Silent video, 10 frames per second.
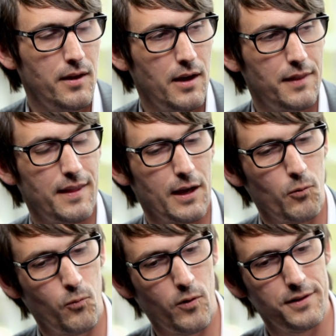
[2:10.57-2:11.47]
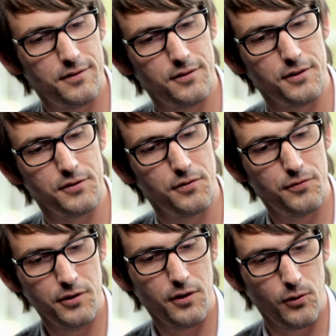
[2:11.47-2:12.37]
I think once there's a
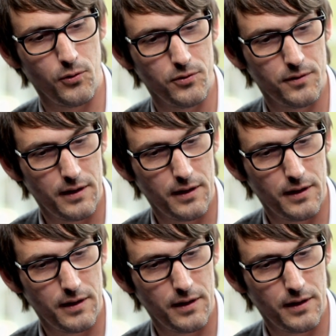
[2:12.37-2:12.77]
foothold